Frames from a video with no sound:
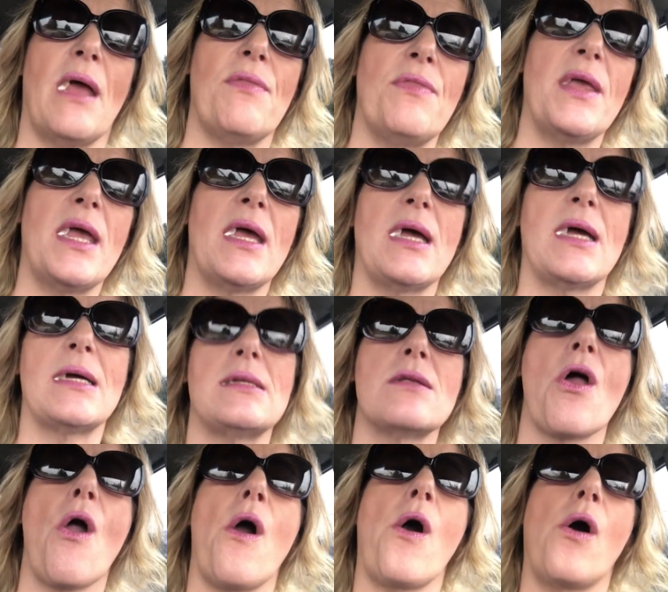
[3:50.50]

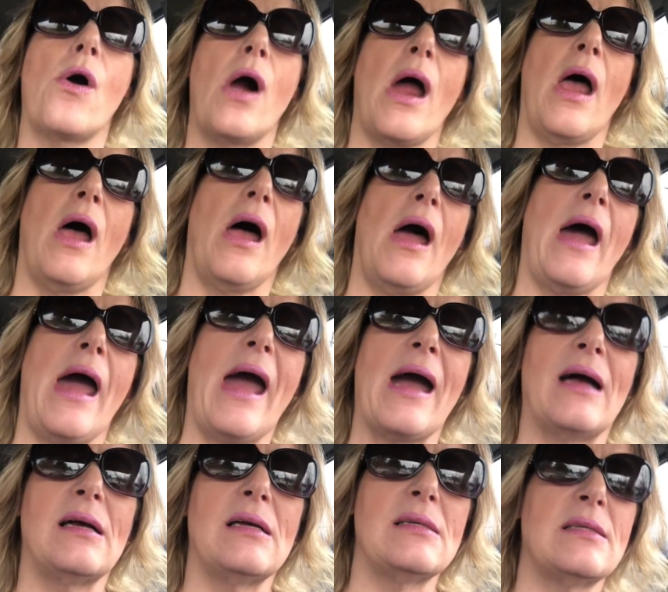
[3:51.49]
then
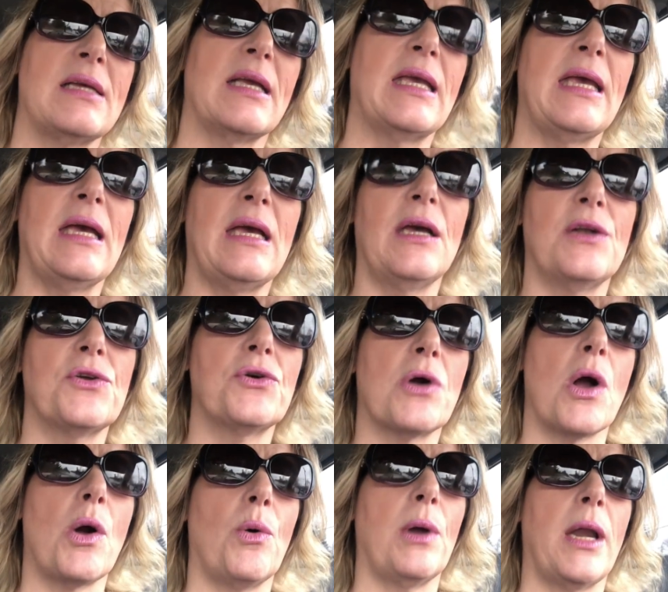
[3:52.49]
as a kid
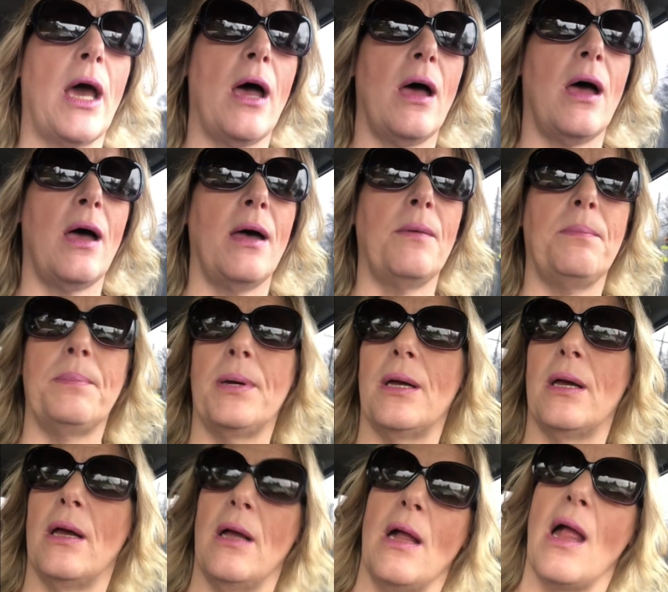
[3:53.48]
growing up,
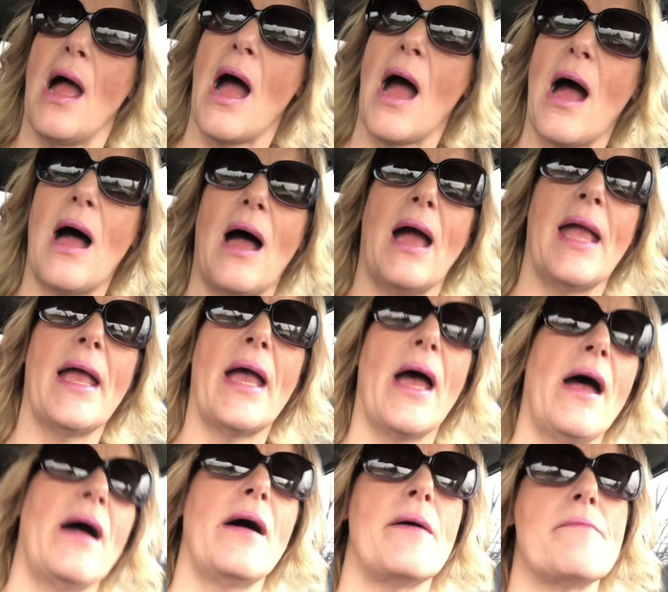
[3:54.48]

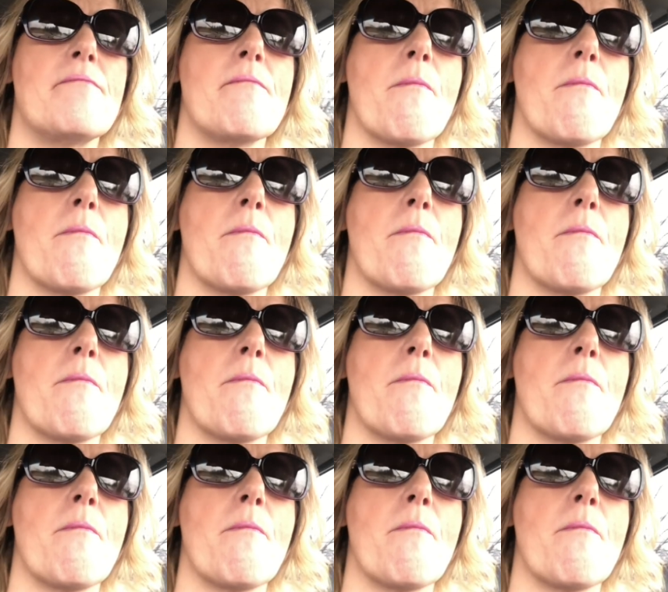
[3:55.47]
I